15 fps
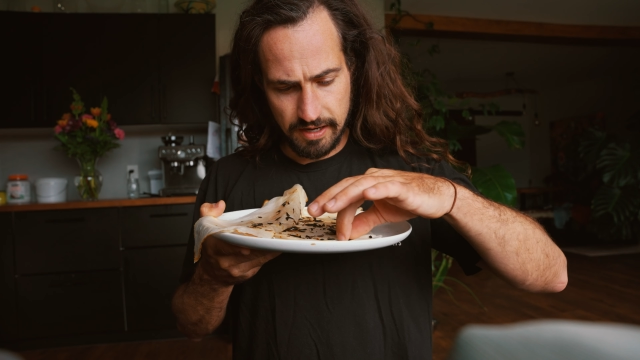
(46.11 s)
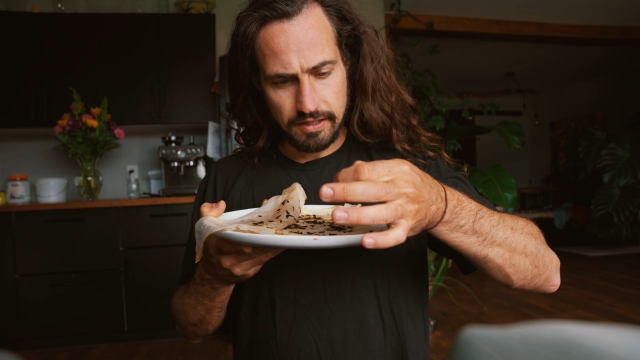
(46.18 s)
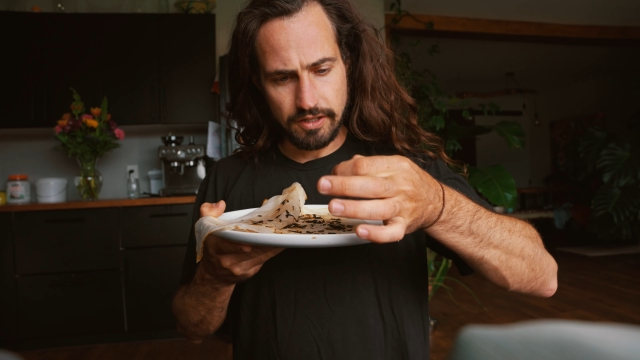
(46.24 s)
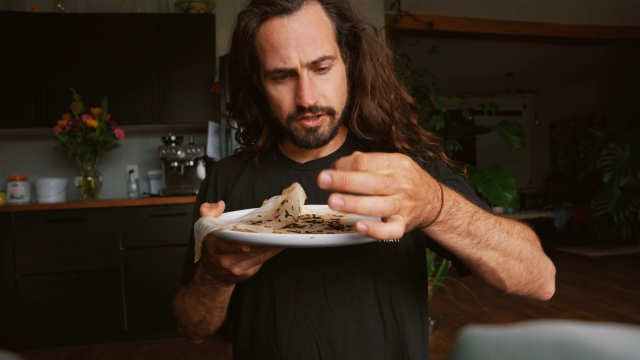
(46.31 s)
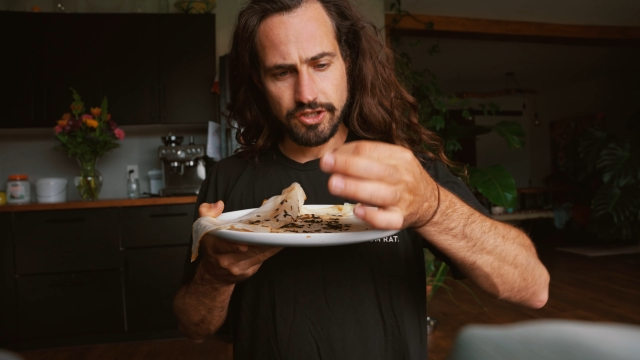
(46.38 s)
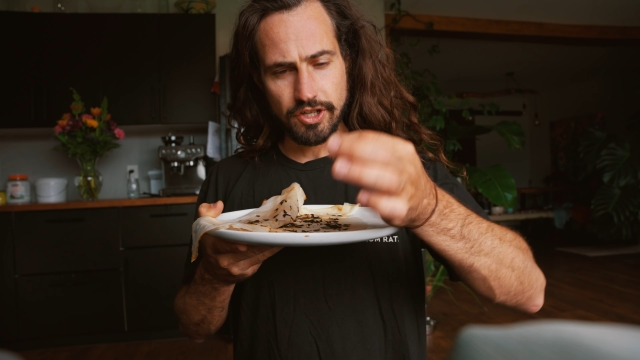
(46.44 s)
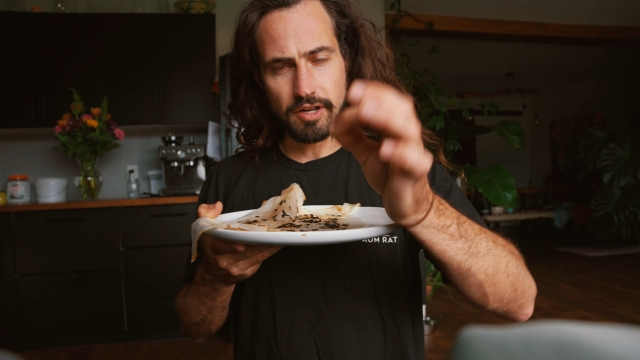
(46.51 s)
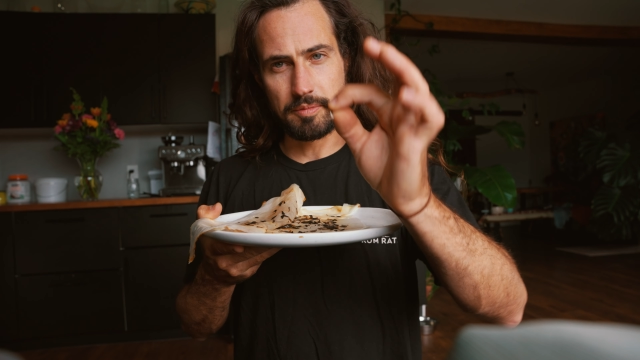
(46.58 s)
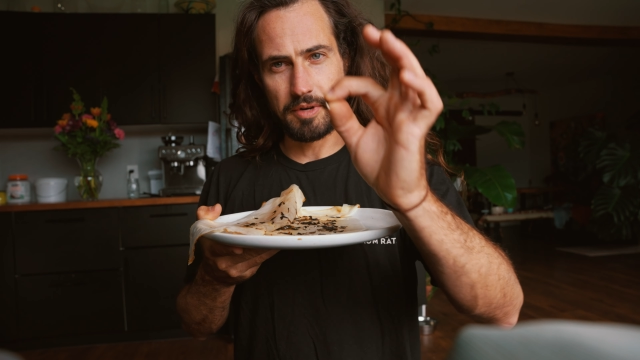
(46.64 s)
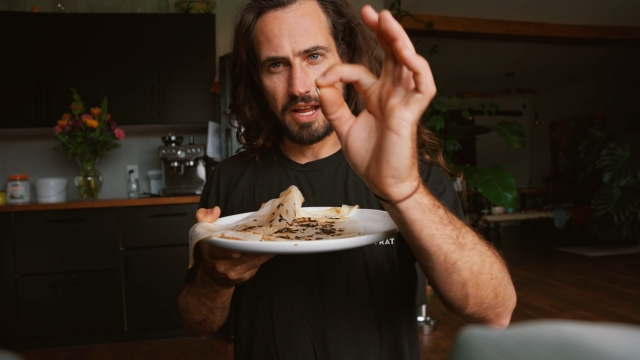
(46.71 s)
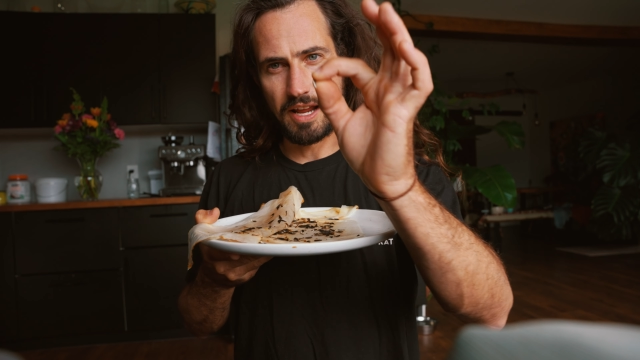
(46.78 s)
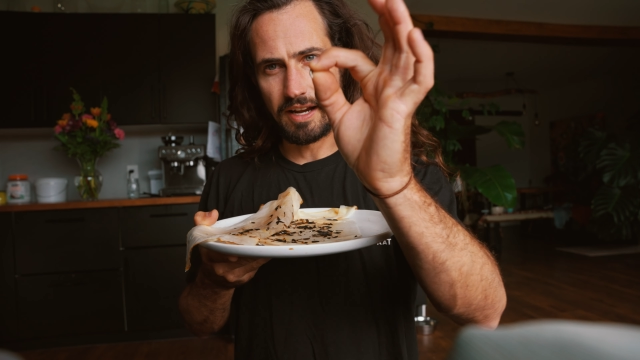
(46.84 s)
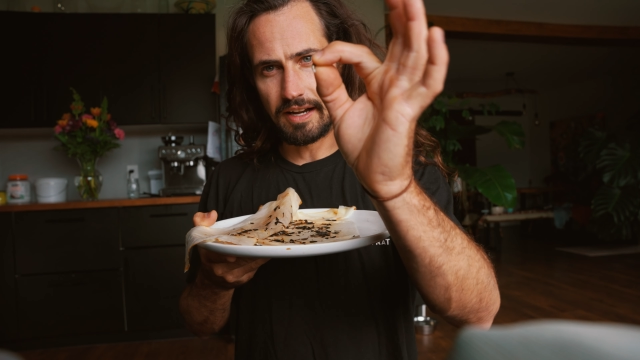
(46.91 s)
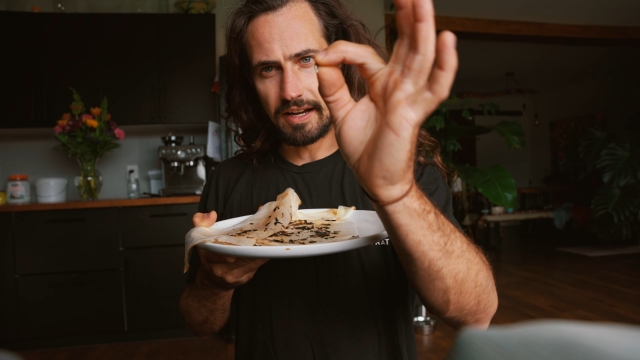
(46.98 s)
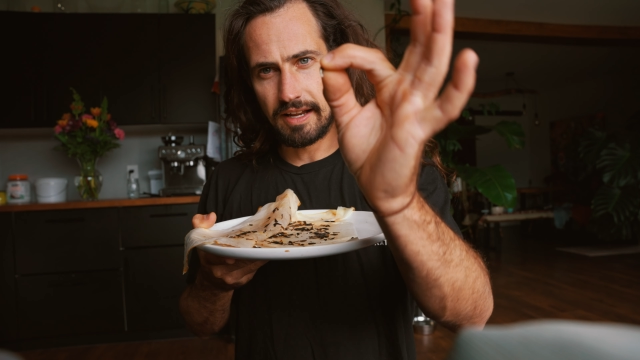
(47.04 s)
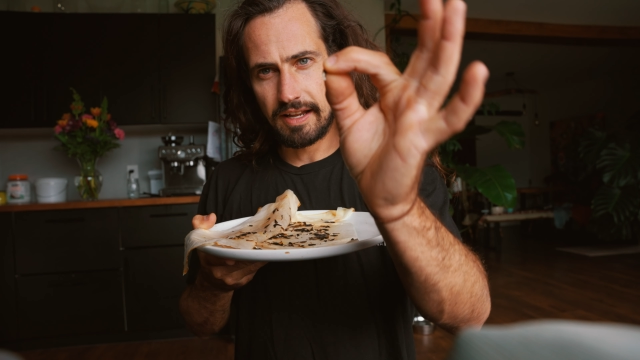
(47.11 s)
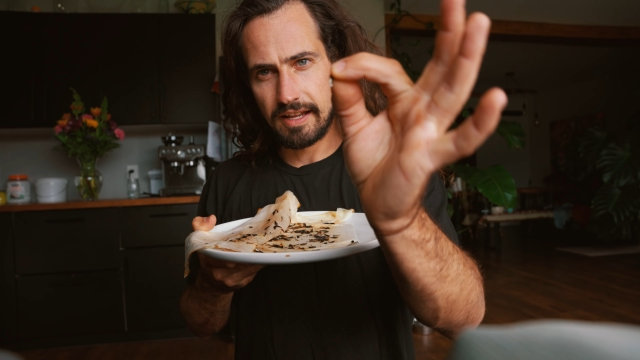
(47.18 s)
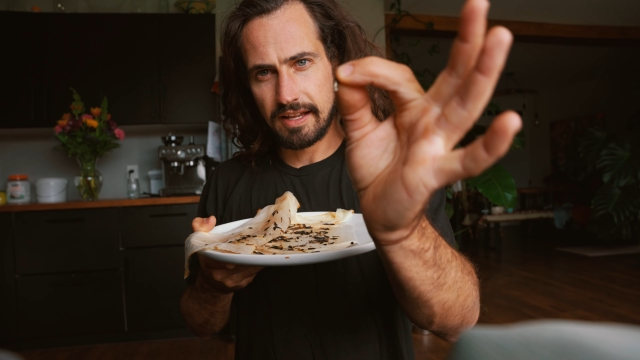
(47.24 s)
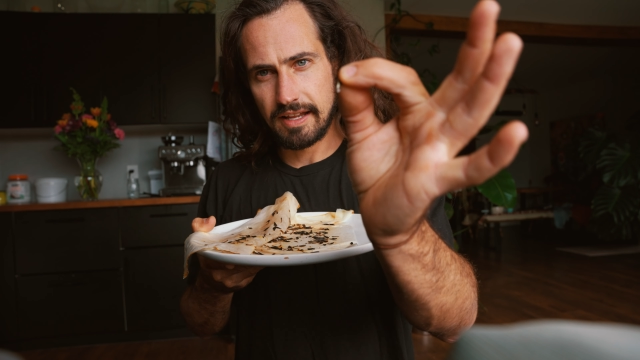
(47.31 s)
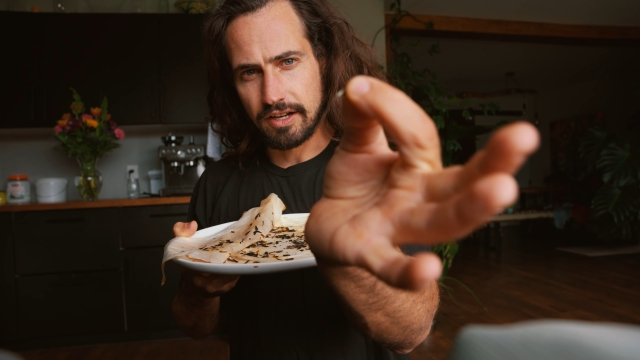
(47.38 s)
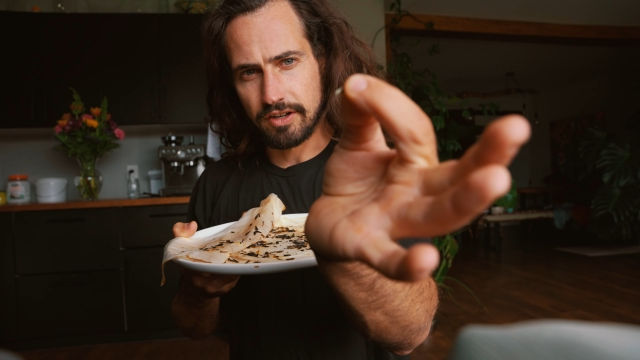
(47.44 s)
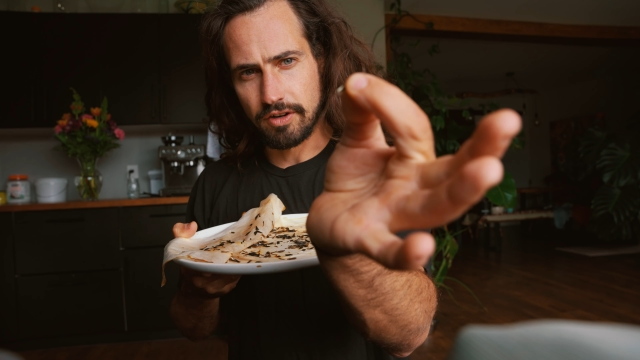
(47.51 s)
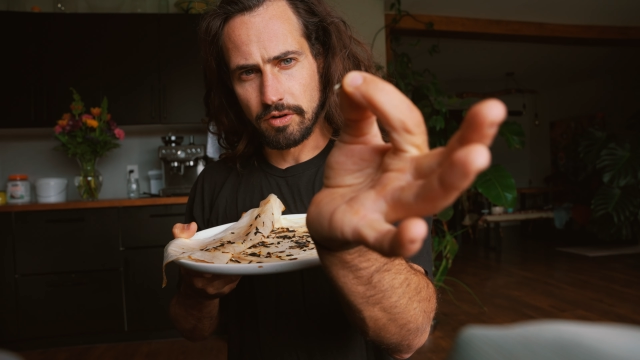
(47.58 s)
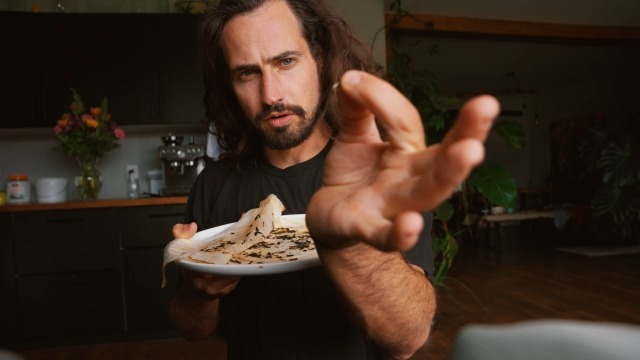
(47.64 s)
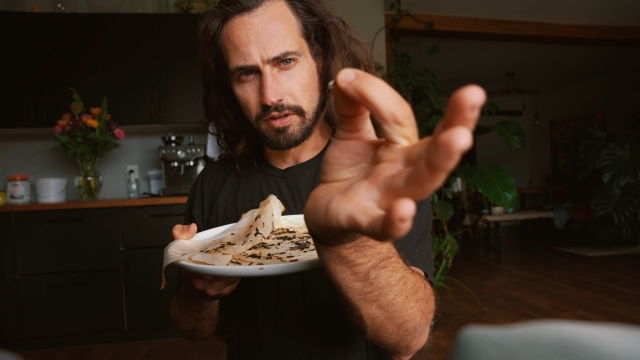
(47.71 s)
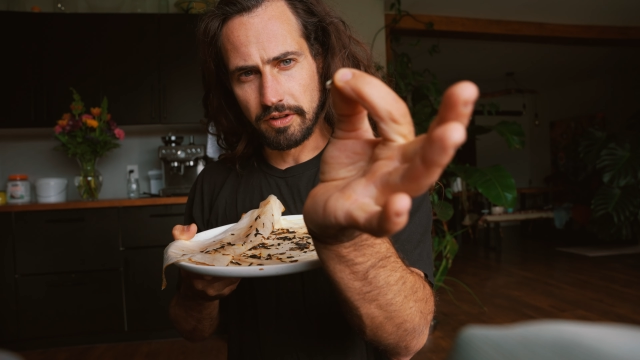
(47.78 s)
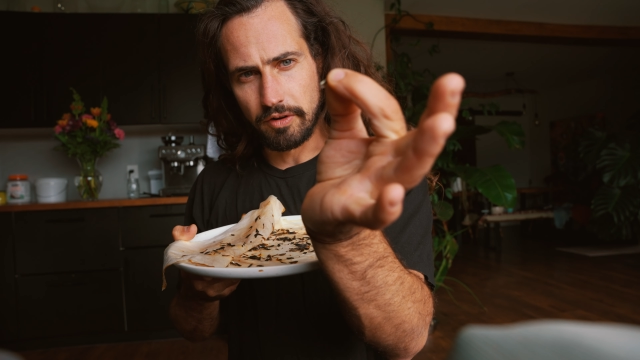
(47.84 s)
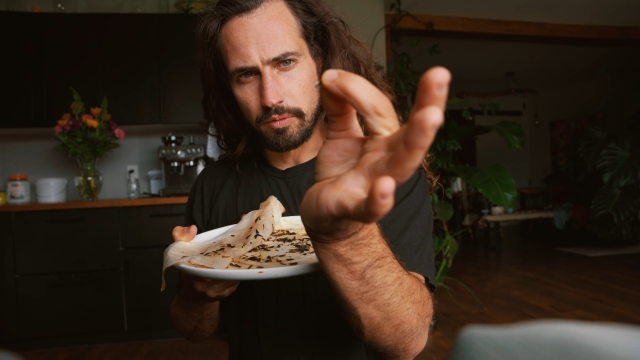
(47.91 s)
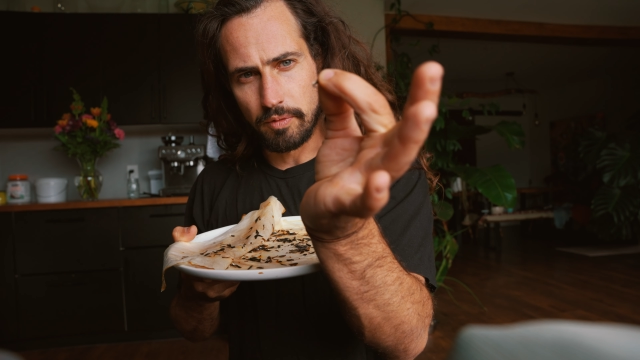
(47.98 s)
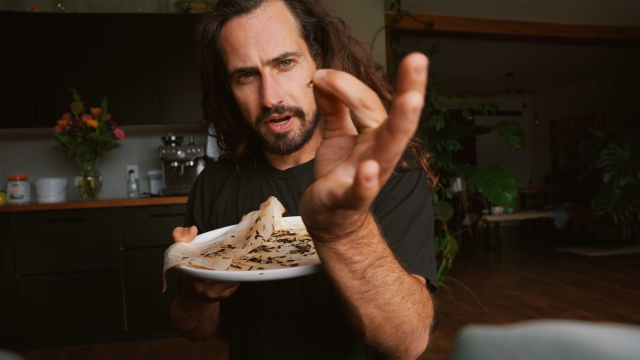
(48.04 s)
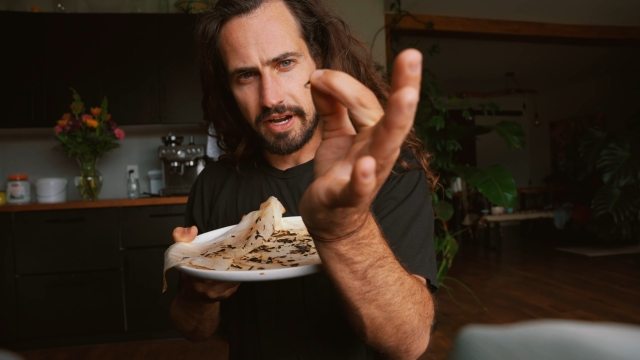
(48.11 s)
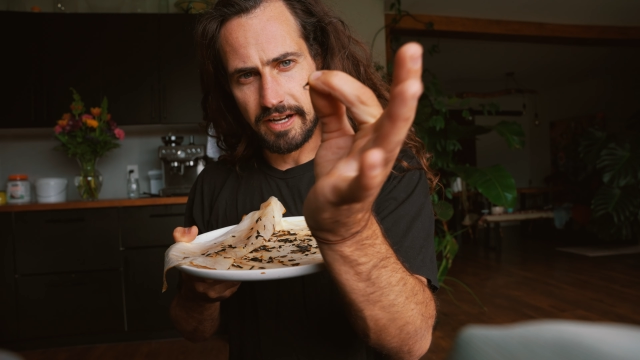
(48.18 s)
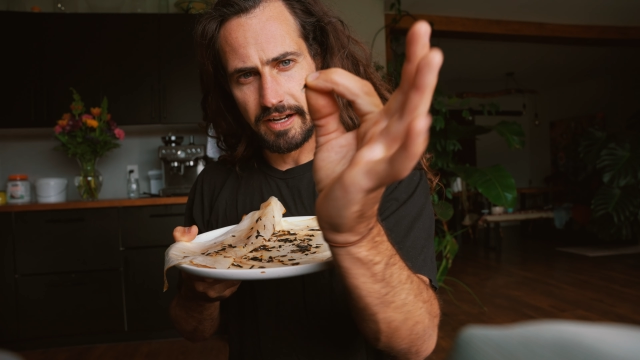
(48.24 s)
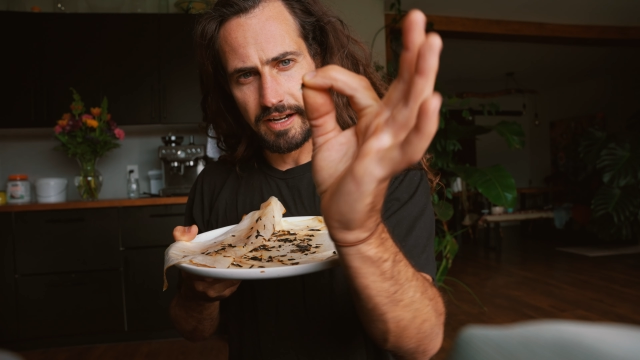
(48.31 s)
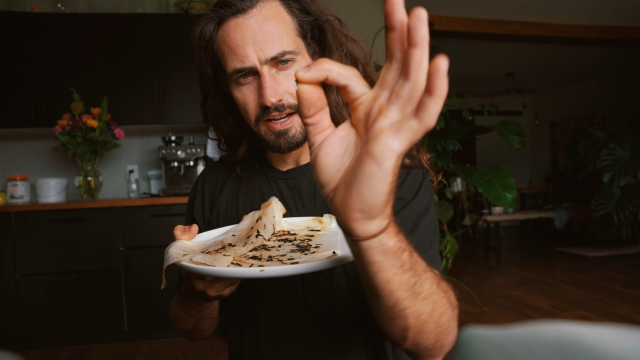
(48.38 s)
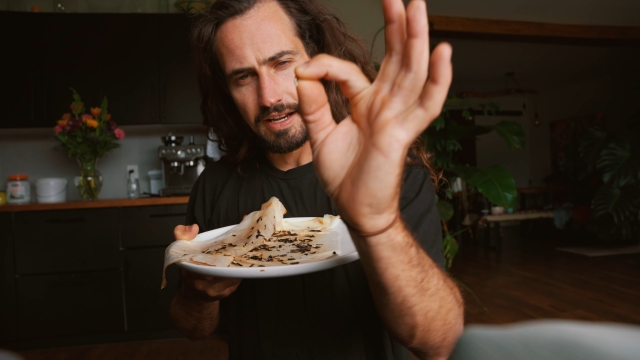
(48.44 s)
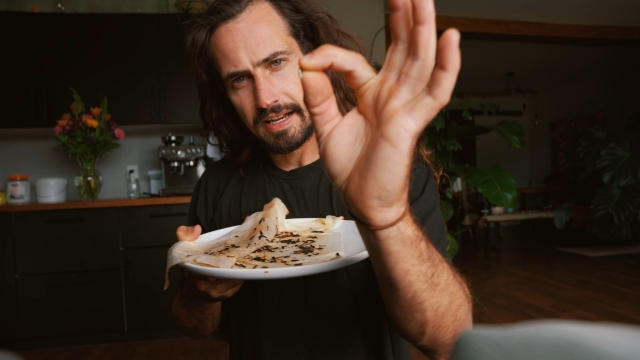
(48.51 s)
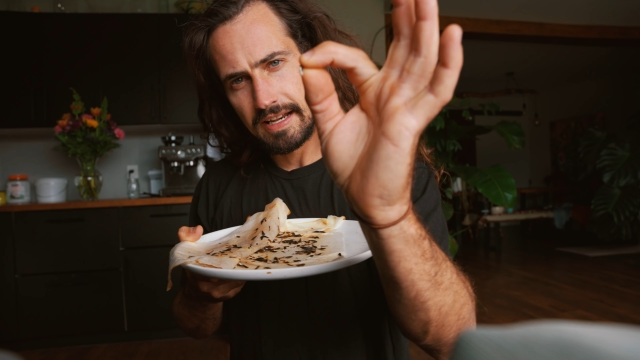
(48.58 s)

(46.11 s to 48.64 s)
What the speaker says: to germinate and grow a little white